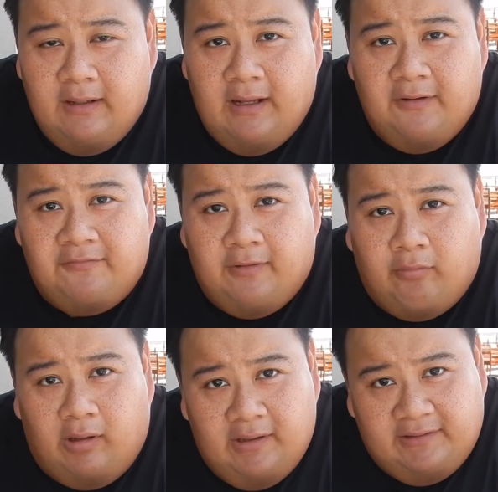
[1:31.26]
if the
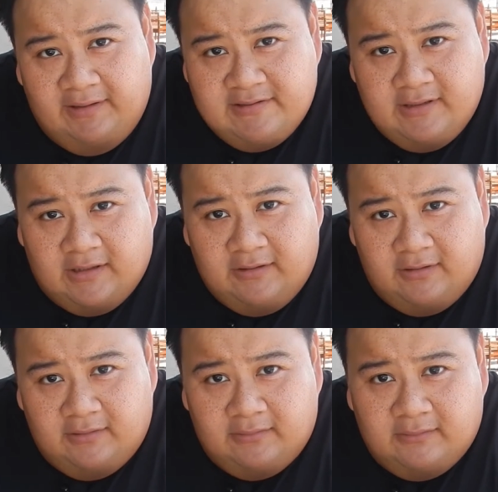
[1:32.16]
quality is not
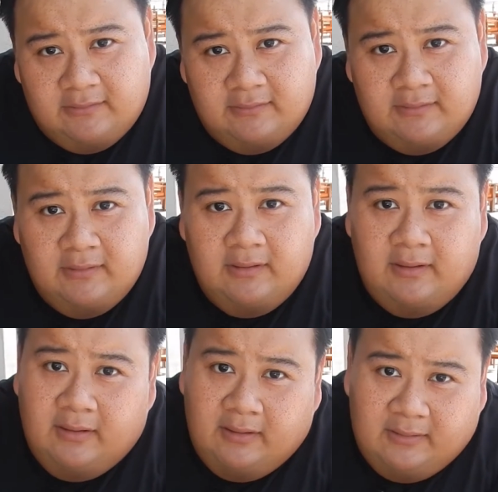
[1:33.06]
good,
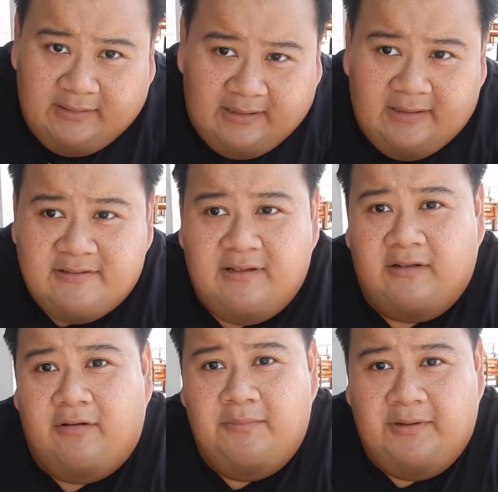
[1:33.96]
then it's
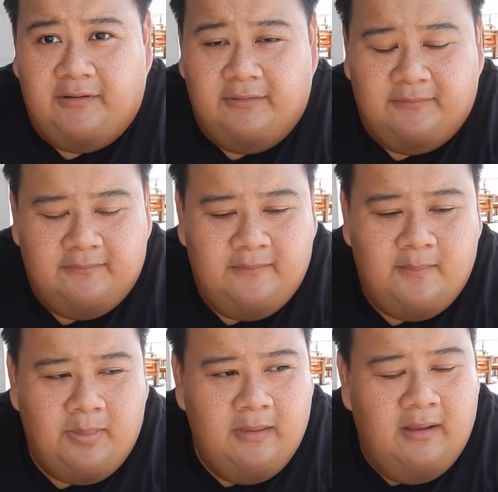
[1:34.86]
not going to be good.
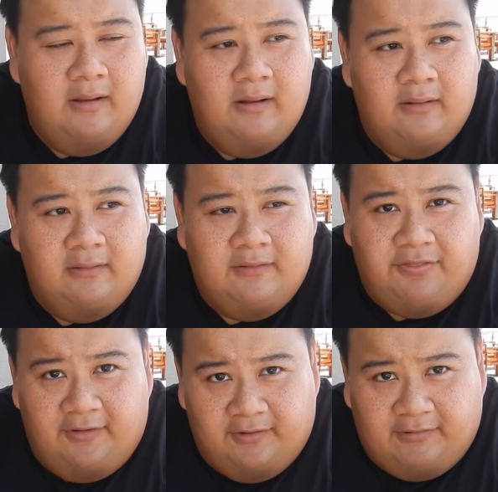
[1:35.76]

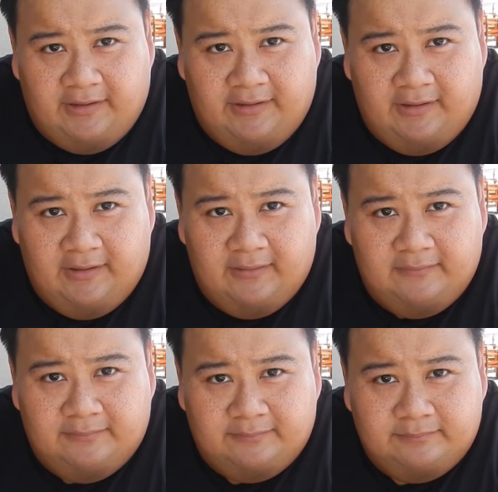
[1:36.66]
3rd criteria.
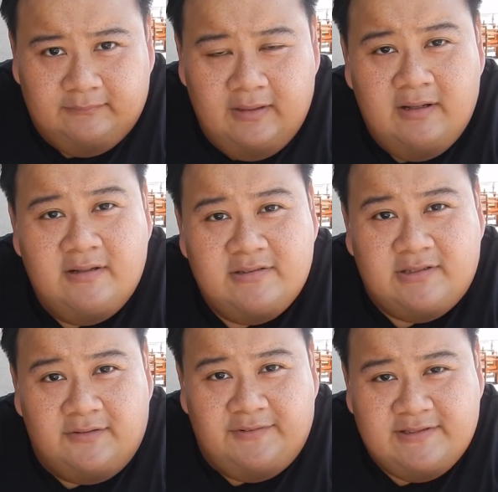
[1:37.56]

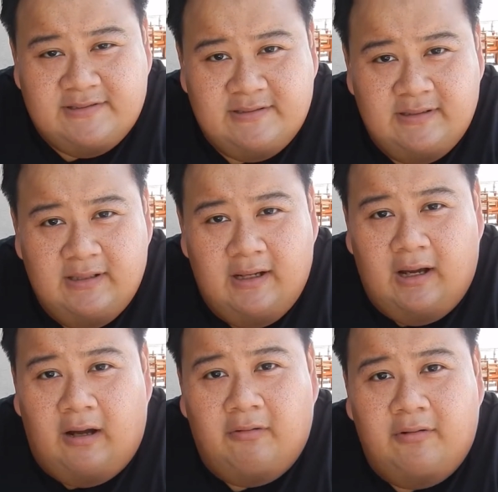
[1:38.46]
Service.
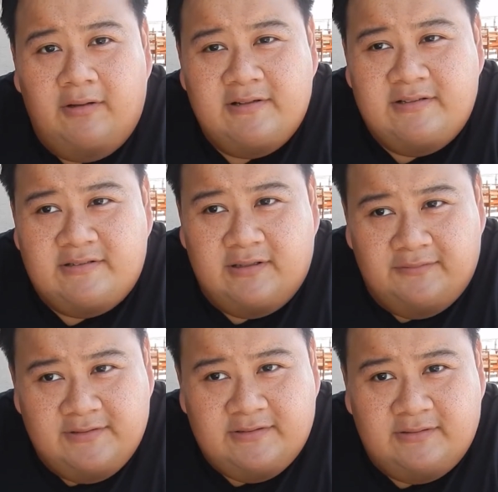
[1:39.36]
How good is the
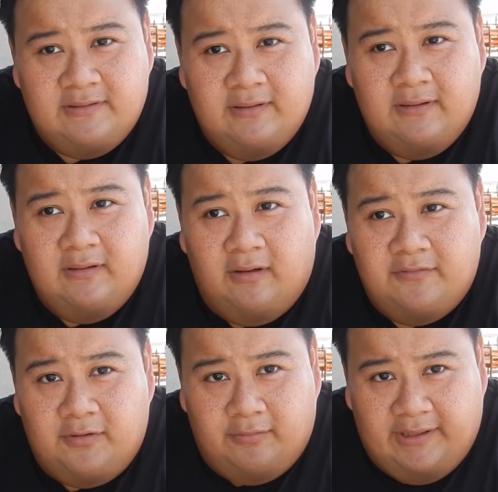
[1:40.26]
service
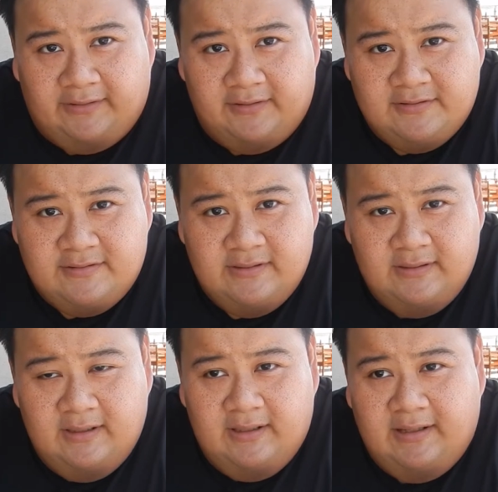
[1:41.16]
of the waiters?
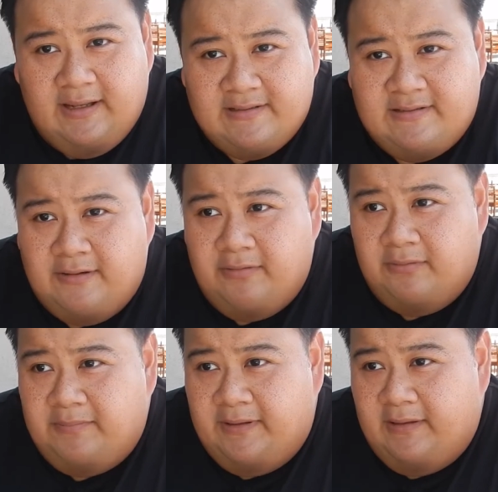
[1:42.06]
Yes,
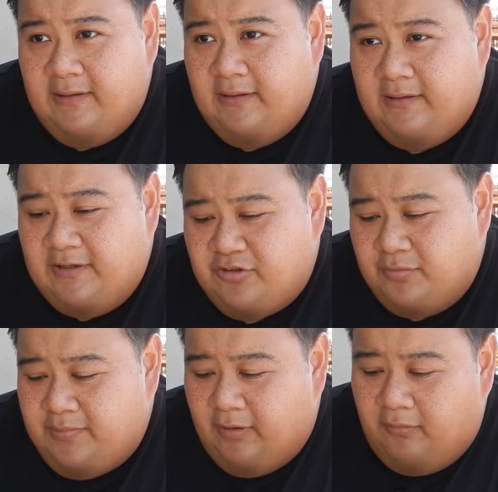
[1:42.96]
they
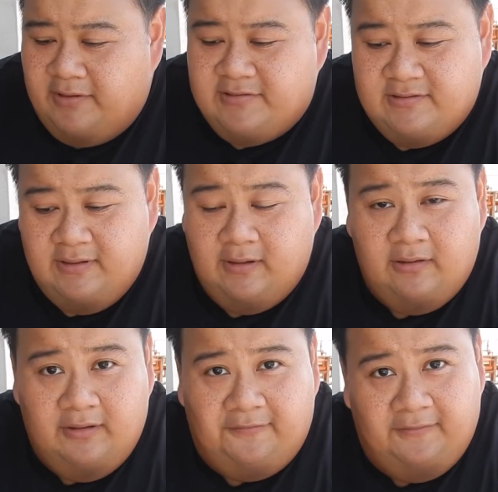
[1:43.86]
should be always
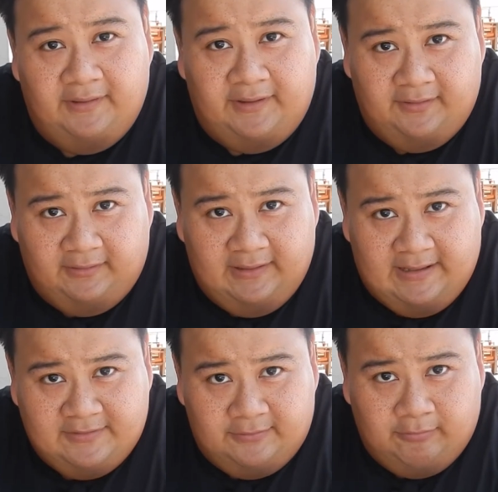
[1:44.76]
refilling your
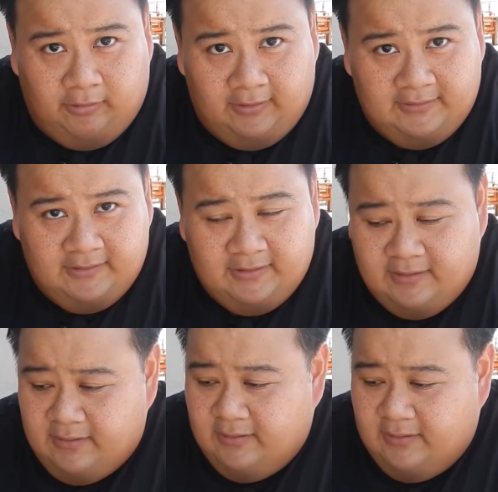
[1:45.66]
glass with water,